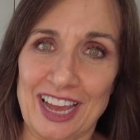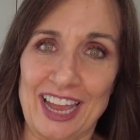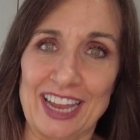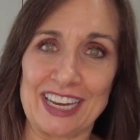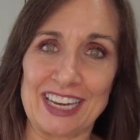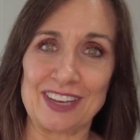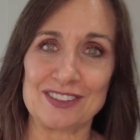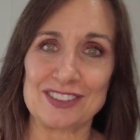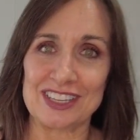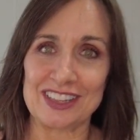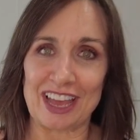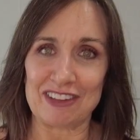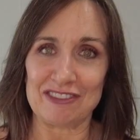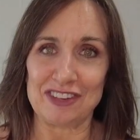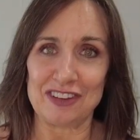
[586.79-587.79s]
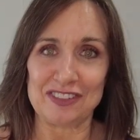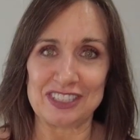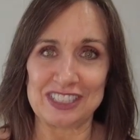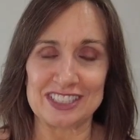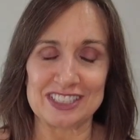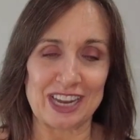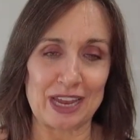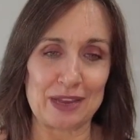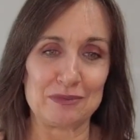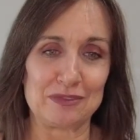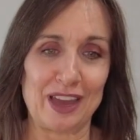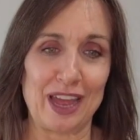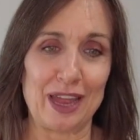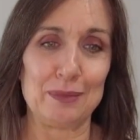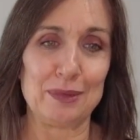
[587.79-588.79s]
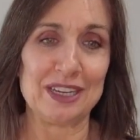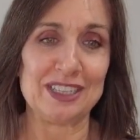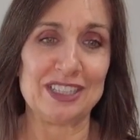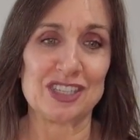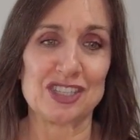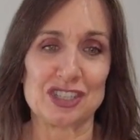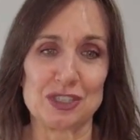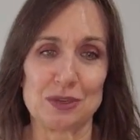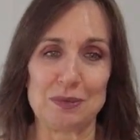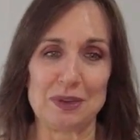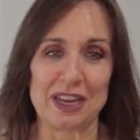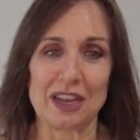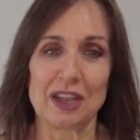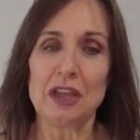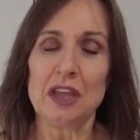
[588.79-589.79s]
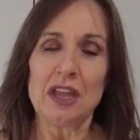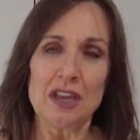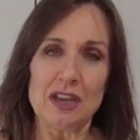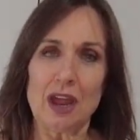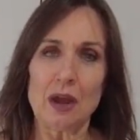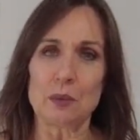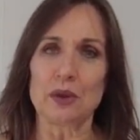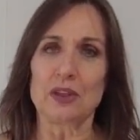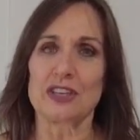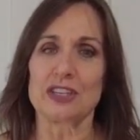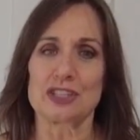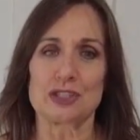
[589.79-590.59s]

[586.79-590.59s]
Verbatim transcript: kind of gives it that 50s type vibe in addition to being not really a